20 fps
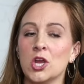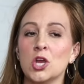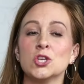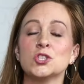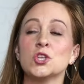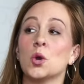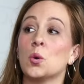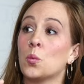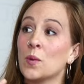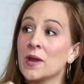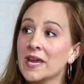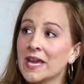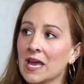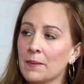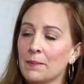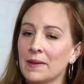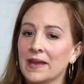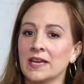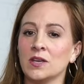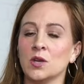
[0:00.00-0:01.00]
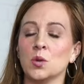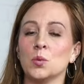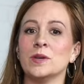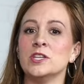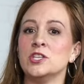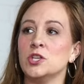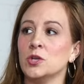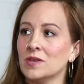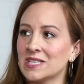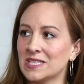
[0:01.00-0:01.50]
So we come in, we
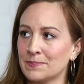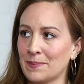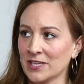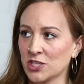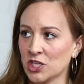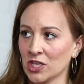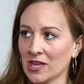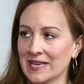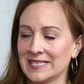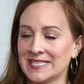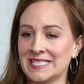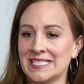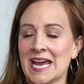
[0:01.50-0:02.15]
do the specialized testing.